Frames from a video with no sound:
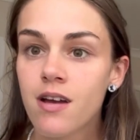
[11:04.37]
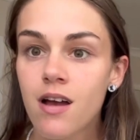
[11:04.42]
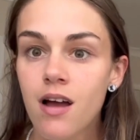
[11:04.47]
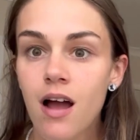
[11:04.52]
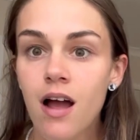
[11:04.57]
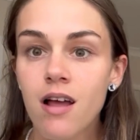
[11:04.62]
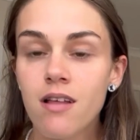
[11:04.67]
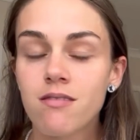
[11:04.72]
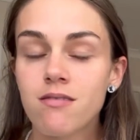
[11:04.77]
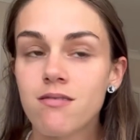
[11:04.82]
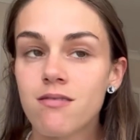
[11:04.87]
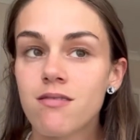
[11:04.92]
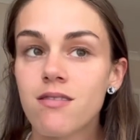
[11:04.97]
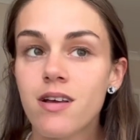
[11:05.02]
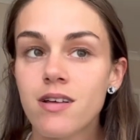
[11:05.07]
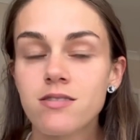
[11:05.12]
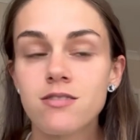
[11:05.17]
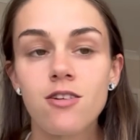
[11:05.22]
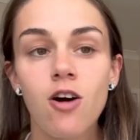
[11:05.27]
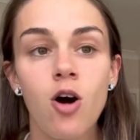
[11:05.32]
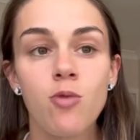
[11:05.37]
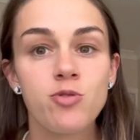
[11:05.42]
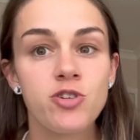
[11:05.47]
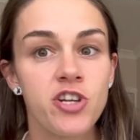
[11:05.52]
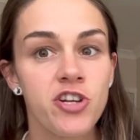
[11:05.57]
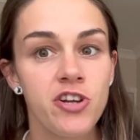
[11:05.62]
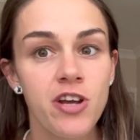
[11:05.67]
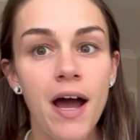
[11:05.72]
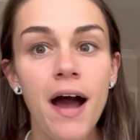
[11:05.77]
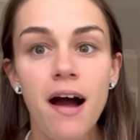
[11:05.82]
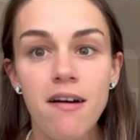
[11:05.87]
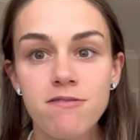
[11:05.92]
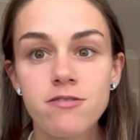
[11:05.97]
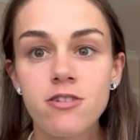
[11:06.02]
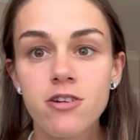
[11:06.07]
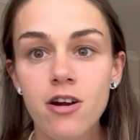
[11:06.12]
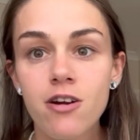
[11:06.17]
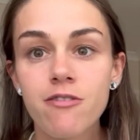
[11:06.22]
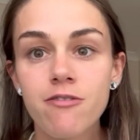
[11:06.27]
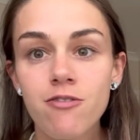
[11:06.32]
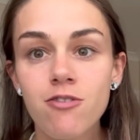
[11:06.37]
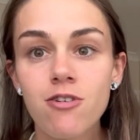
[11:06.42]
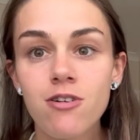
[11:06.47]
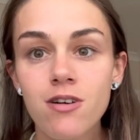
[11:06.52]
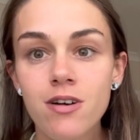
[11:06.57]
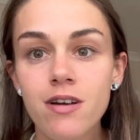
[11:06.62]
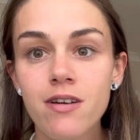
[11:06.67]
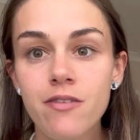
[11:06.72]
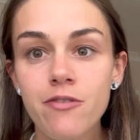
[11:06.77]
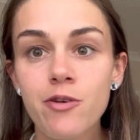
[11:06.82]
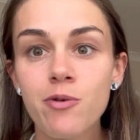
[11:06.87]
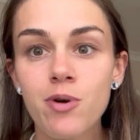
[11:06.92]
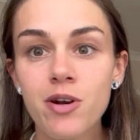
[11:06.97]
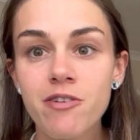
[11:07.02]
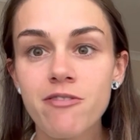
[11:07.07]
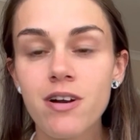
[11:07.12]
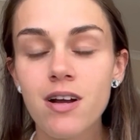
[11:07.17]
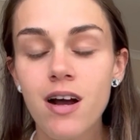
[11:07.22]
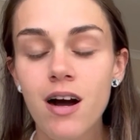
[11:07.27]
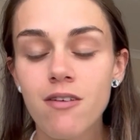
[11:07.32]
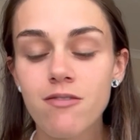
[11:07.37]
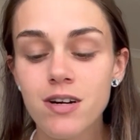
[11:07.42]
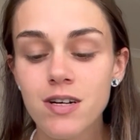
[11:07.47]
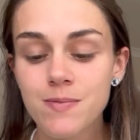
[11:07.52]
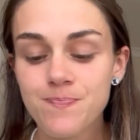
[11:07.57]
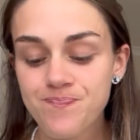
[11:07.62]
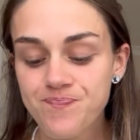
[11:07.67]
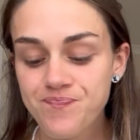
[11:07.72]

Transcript: and it's the option you have to go for if you want to recover.